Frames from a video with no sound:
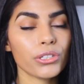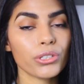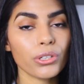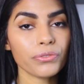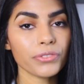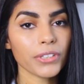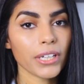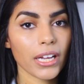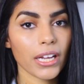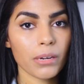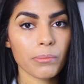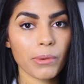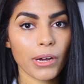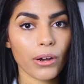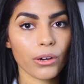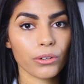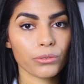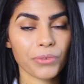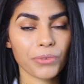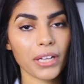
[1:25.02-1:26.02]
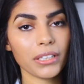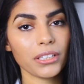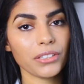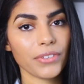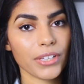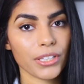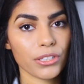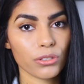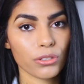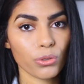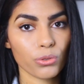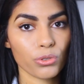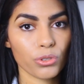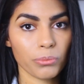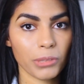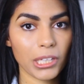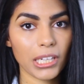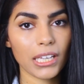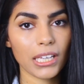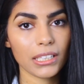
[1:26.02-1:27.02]
don't forget about relevant
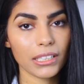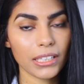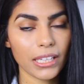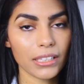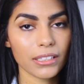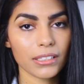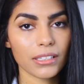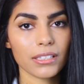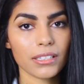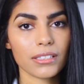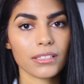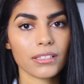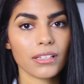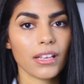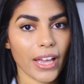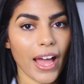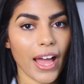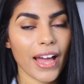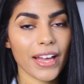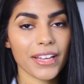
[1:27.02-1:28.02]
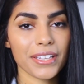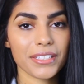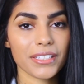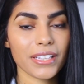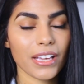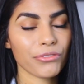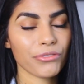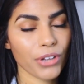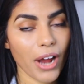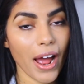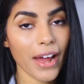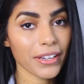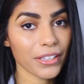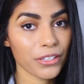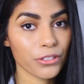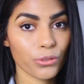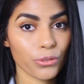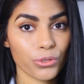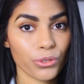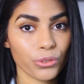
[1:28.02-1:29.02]
social media links. And if you're
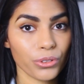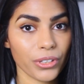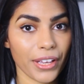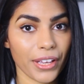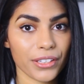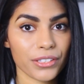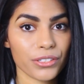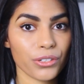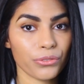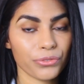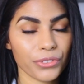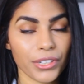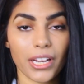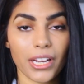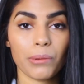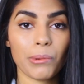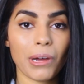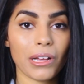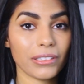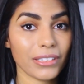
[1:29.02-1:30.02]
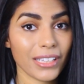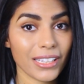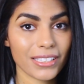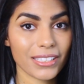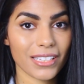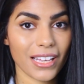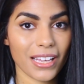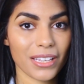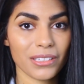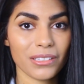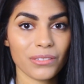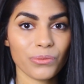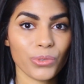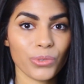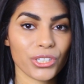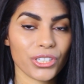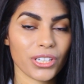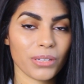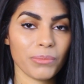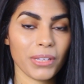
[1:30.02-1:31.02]
adding social links, don't forget about LinkedIn,
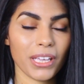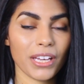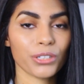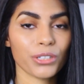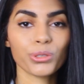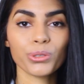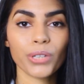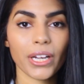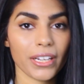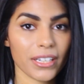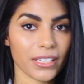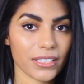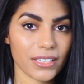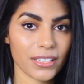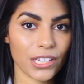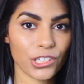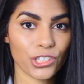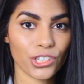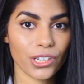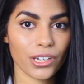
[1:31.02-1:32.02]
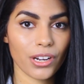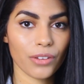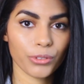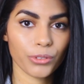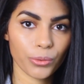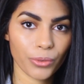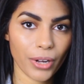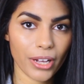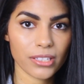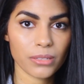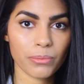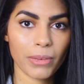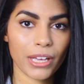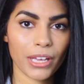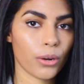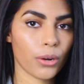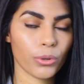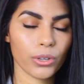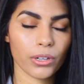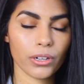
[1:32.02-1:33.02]
which can be a great extension of a
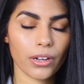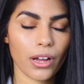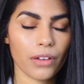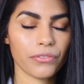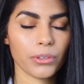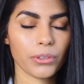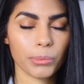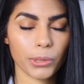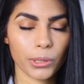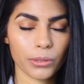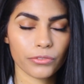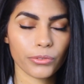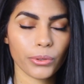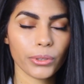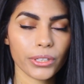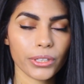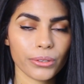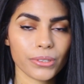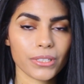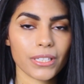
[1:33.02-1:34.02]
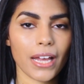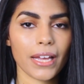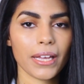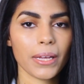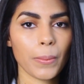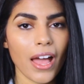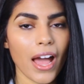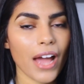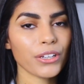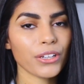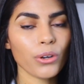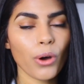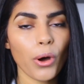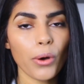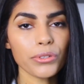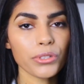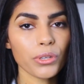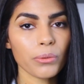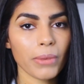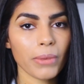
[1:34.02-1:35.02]
resume or of a portfolio site. And you
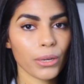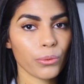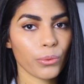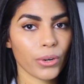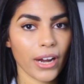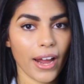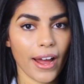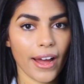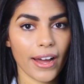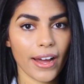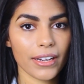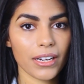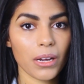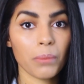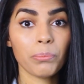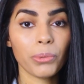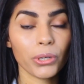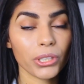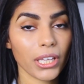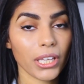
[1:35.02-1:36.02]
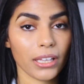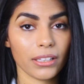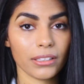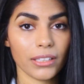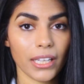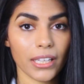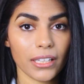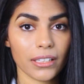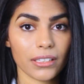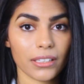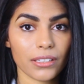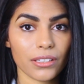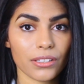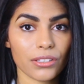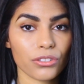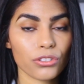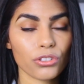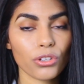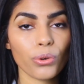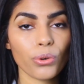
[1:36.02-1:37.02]
also might want to add a booking link.
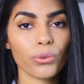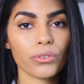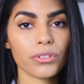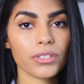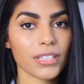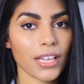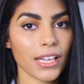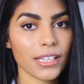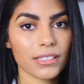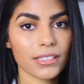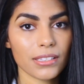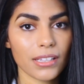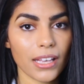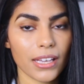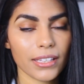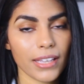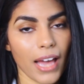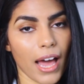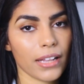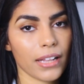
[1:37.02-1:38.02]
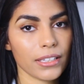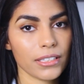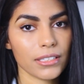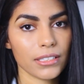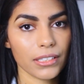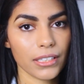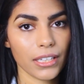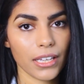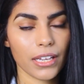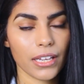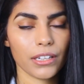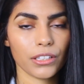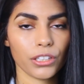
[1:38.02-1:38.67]
So sites like Calendly and